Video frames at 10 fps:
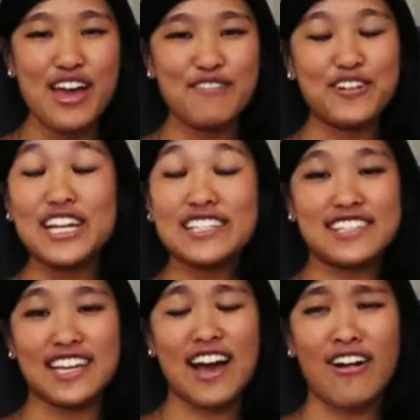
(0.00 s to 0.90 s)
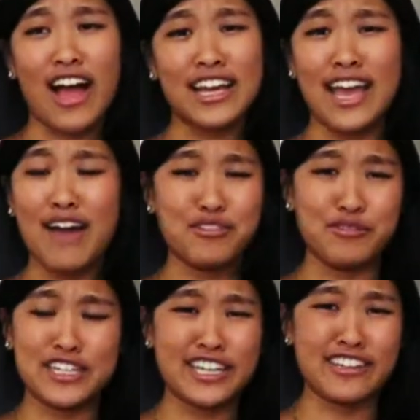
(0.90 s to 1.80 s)
For Destiel, I have a
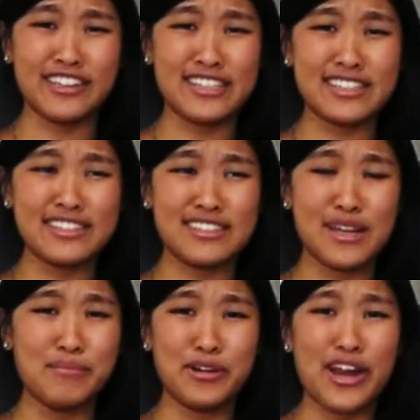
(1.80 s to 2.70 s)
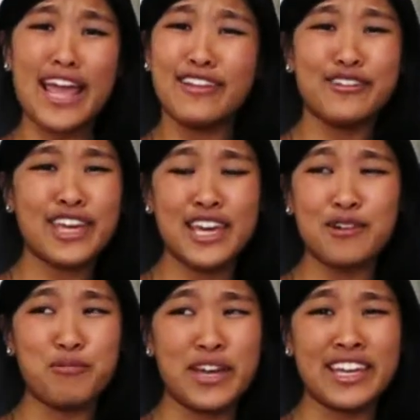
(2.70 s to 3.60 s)
ridiculous number. Halo
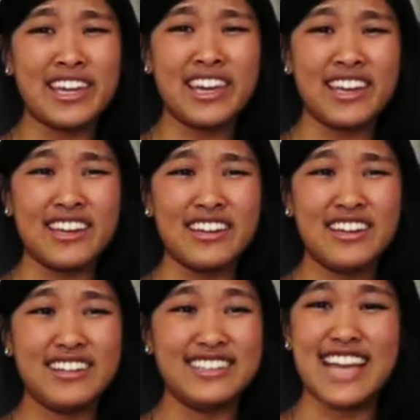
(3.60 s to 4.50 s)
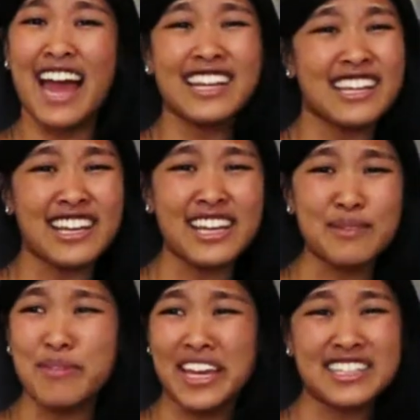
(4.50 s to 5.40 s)
kink, wing kink, daddy
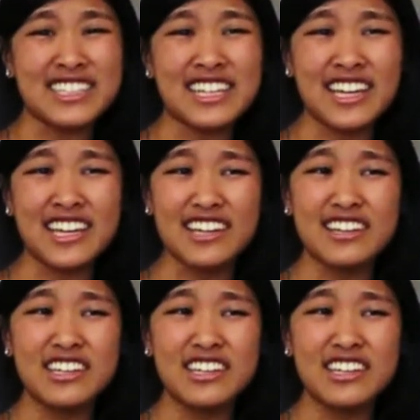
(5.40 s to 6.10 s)
kink, panty kink.